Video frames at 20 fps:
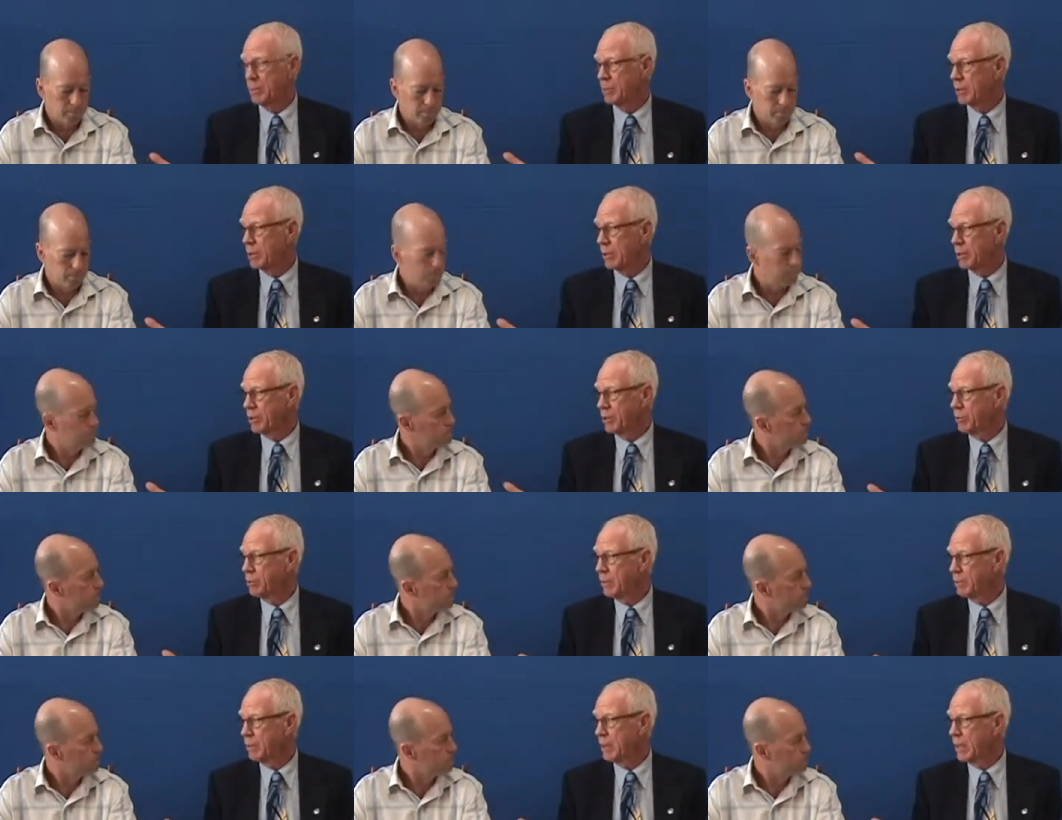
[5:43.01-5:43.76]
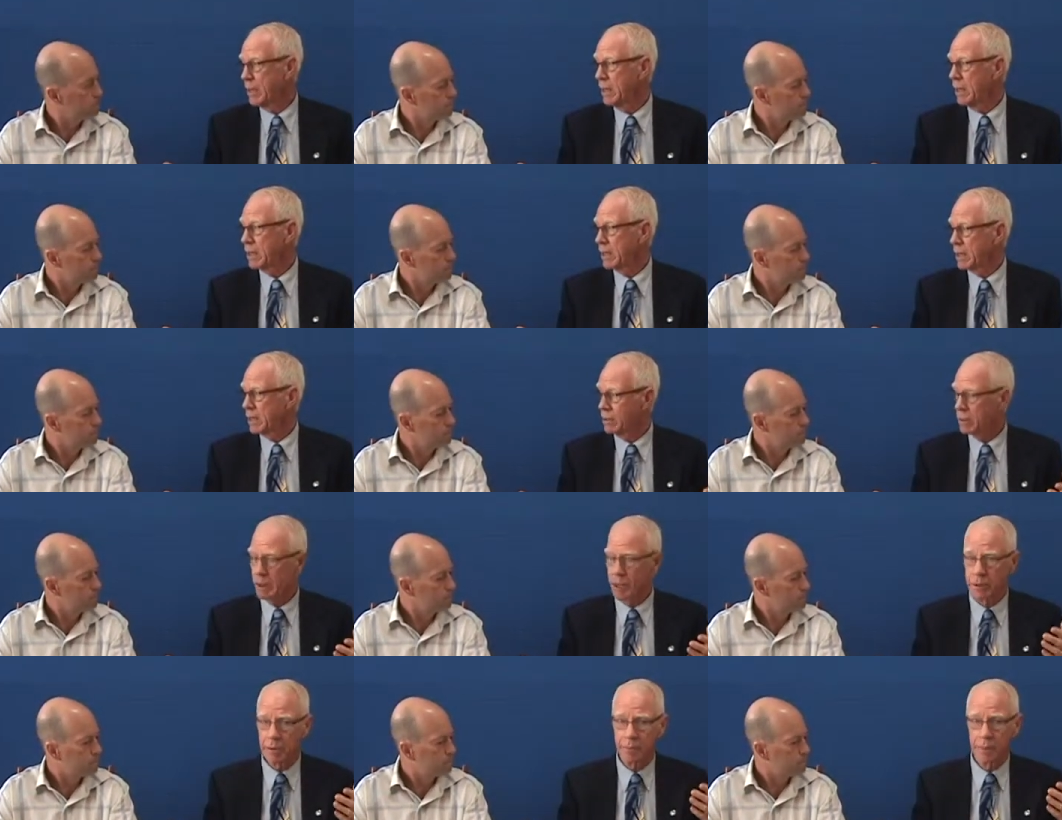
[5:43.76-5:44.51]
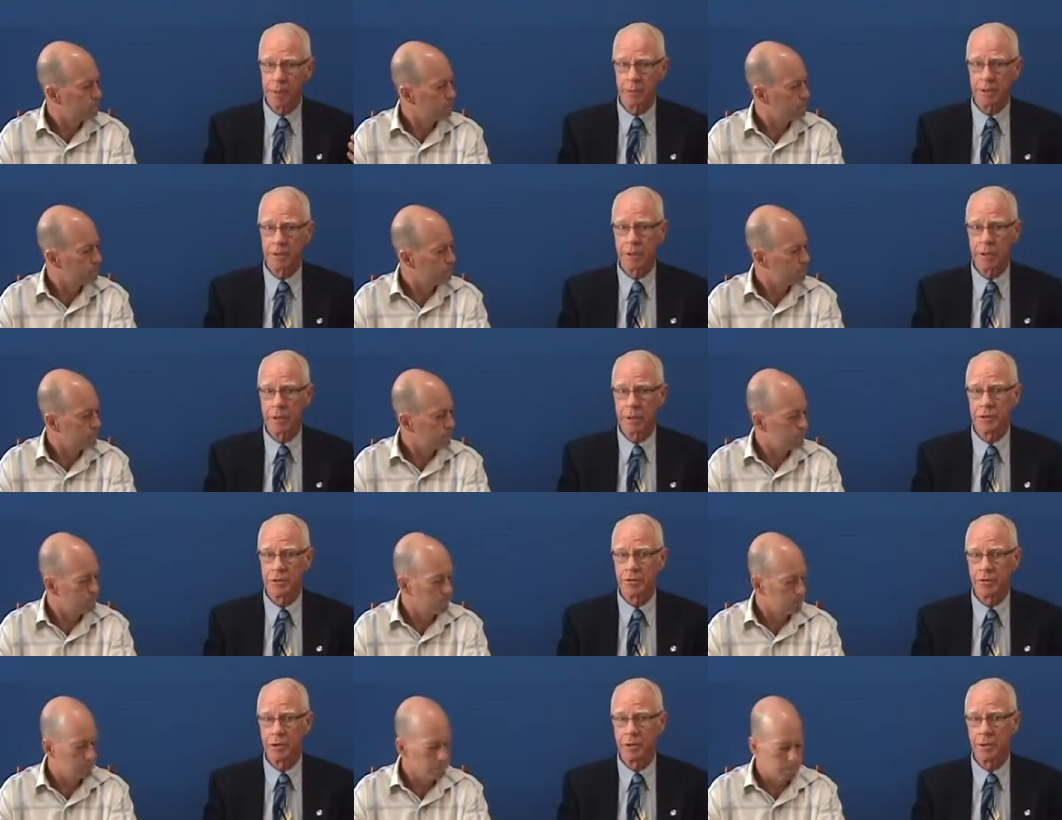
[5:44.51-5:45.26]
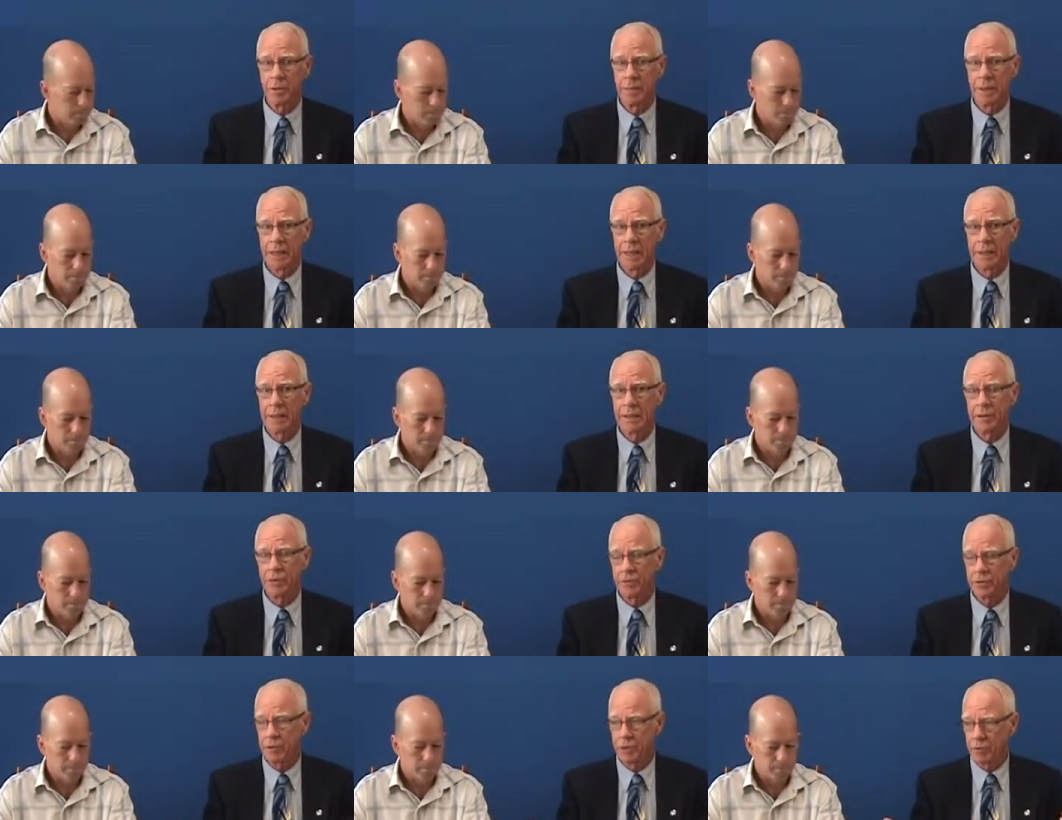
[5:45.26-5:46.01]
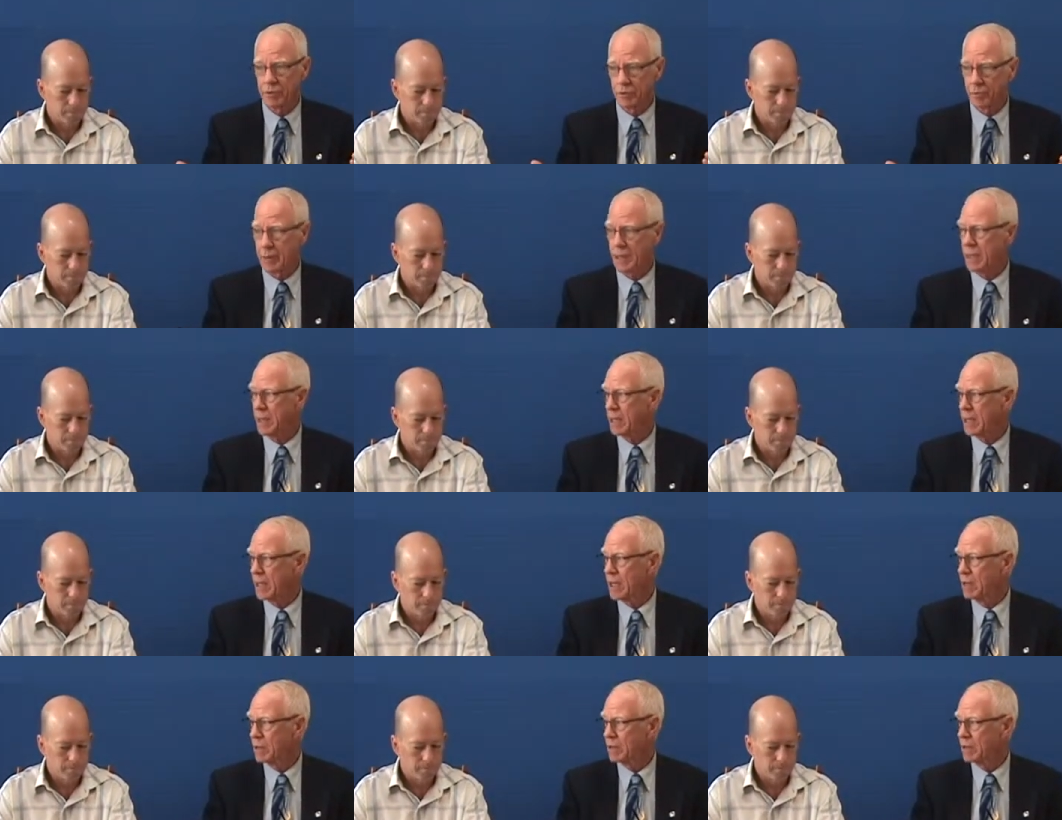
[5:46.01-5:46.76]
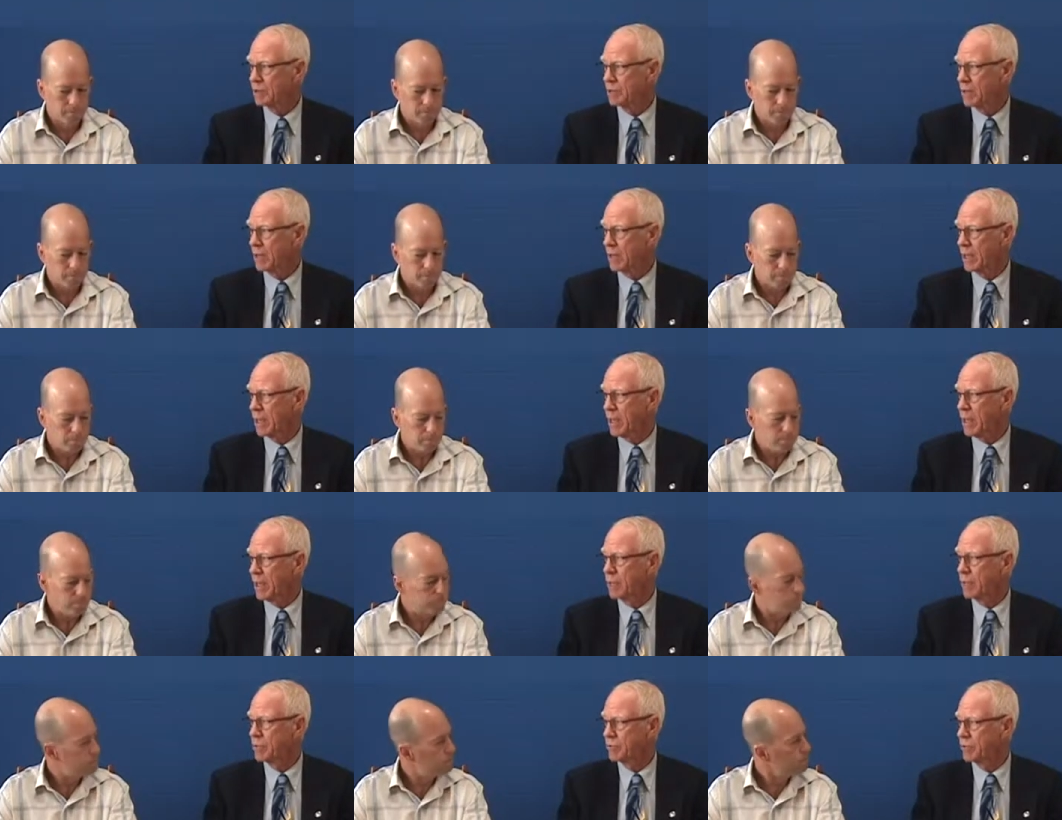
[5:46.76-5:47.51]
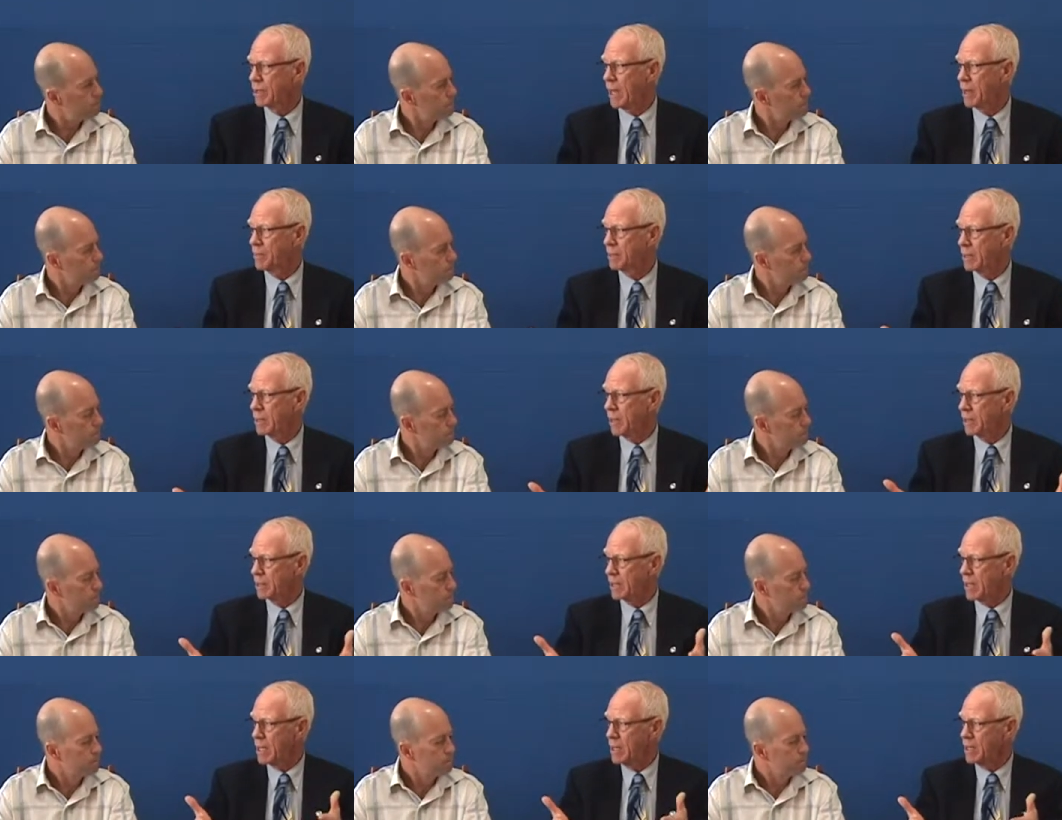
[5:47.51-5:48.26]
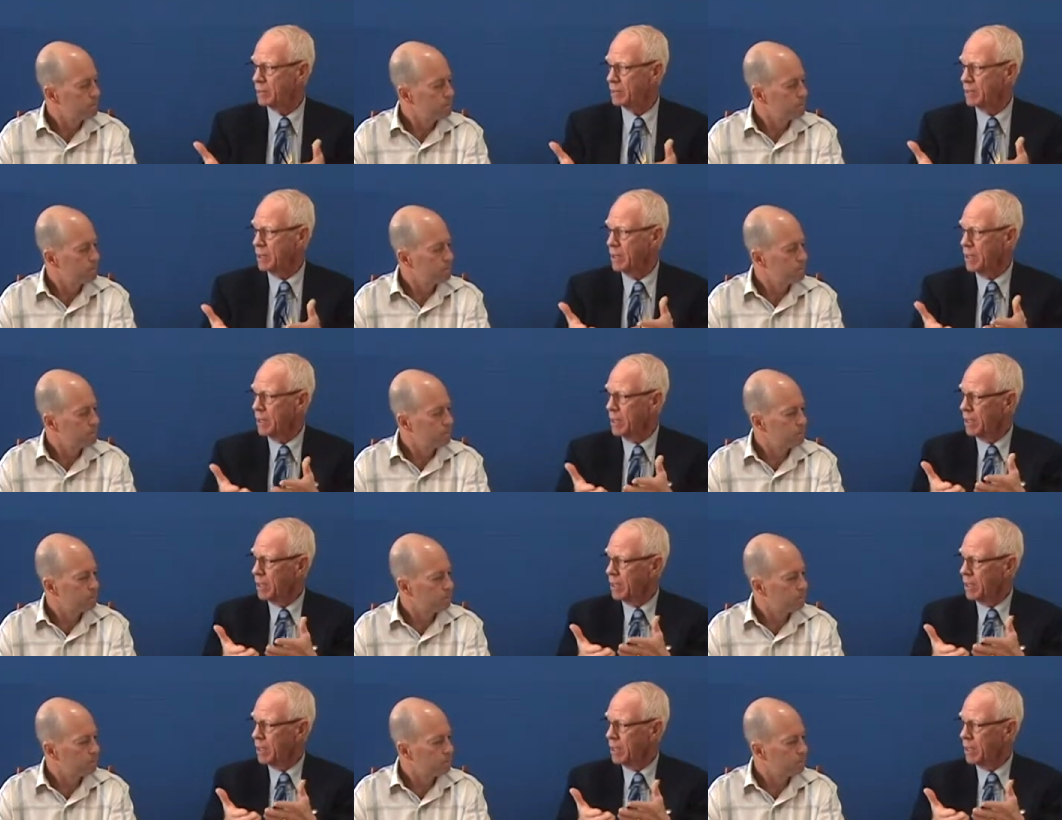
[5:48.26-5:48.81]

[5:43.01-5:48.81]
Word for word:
Speaker 1: people like you and me and other, other people that are concerned about it to start speaking out and saying, hey, it's time to cut down.